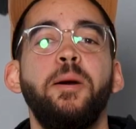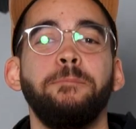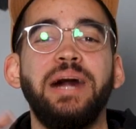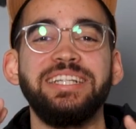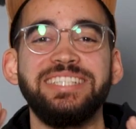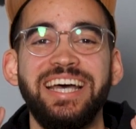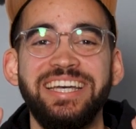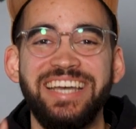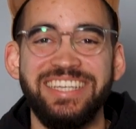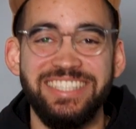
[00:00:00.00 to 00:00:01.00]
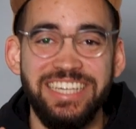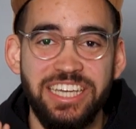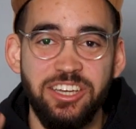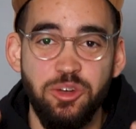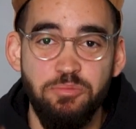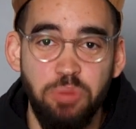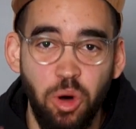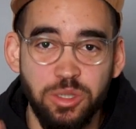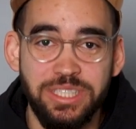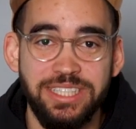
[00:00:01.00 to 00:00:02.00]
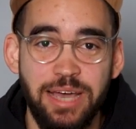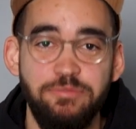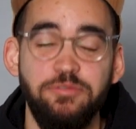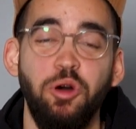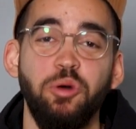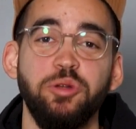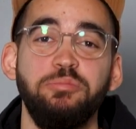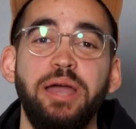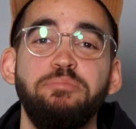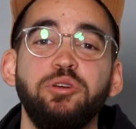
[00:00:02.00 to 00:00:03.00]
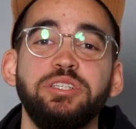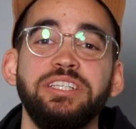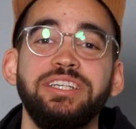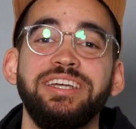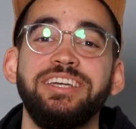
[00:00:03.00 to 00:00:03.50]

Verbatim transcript: Milesight has taken a bold step forward by merging